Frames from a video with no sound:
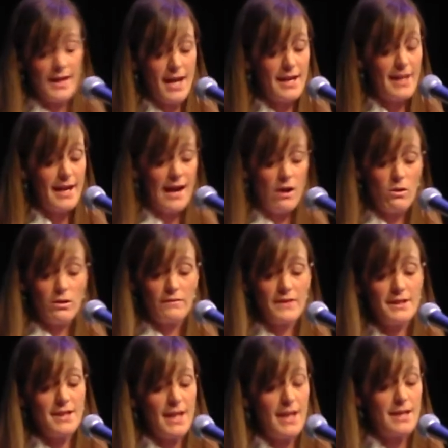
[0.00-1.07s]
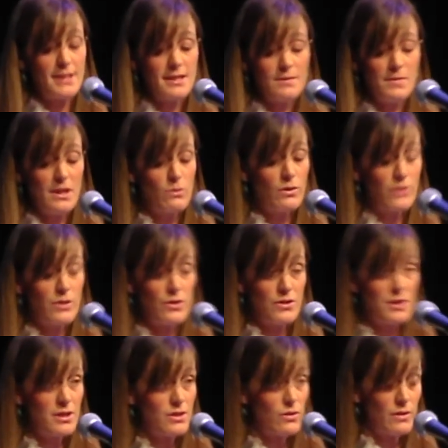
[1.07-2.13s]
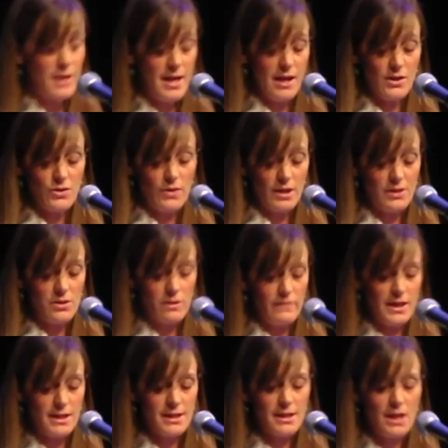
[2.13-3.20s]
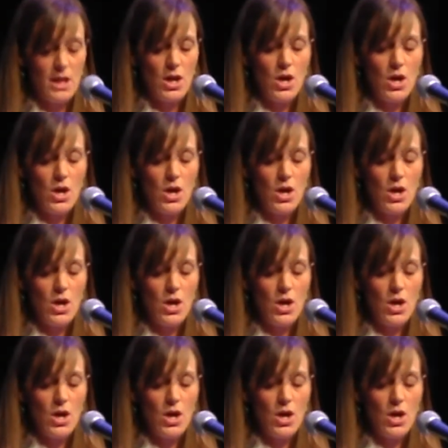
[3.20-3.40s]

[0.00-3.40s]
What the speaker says: at any hour of the day to speak with nurses or the answering service.